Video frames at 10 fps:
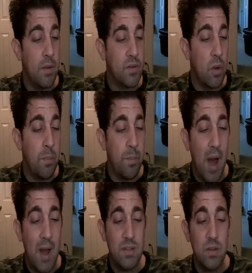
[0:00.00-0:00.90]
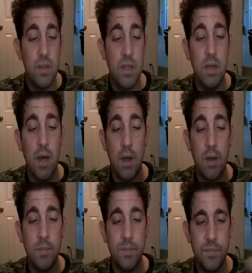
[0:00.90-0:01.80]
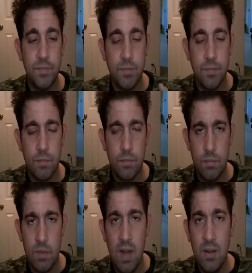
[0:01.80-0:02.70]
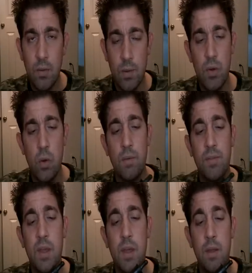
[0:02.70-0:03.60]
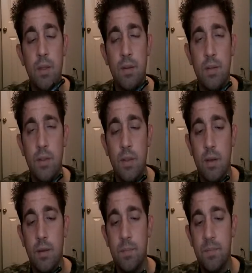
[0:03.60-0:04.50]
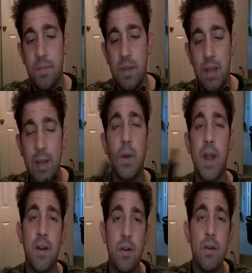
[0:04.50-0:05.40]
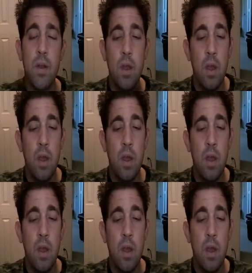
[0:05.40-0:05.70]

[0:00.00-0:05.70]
So onto the review of the Liquinator.